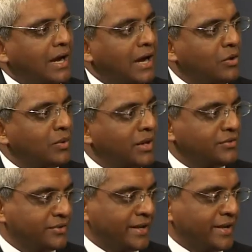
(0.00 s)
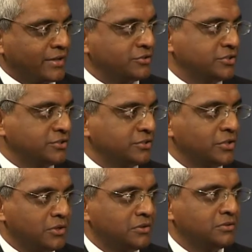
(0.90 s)
How well did that acquisition
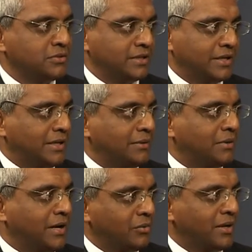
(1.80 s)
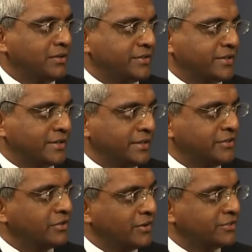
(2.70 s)
go? How well did the
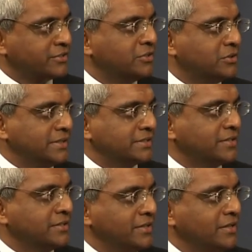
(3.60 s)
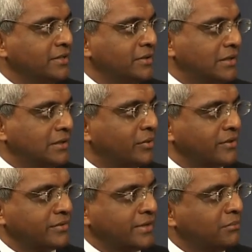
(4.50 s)
integration go internally? What
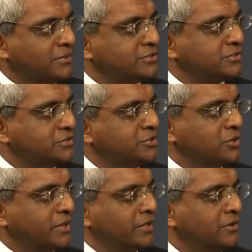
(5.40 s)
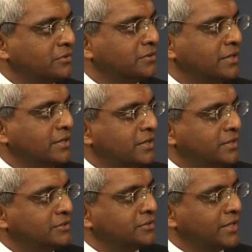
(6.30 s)
are the numbers showing you
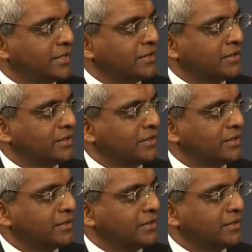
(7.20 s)
today?